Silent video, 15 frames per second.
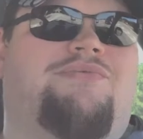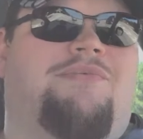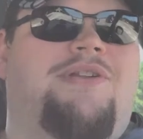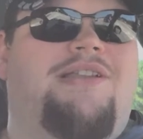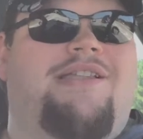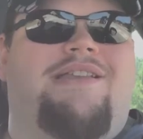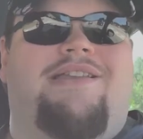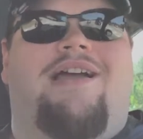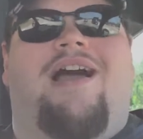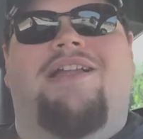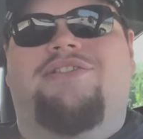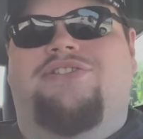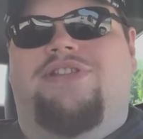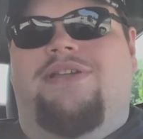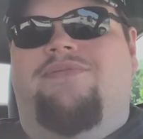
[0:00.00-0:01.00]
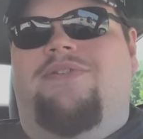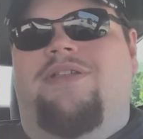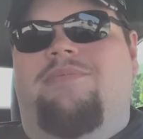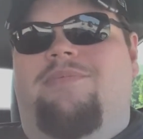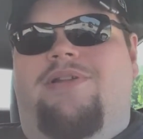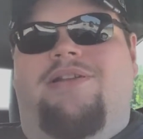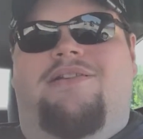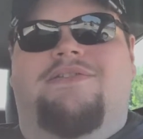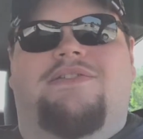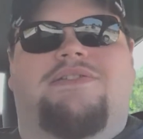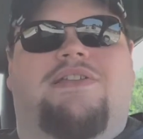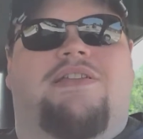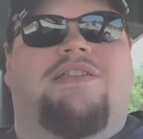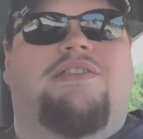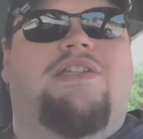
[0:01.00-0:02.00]
really not shifting because it's
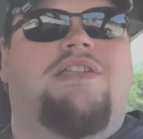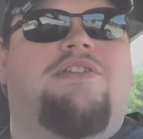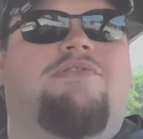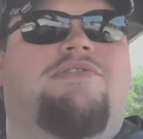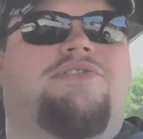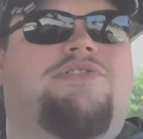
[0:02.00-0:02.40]
a continuous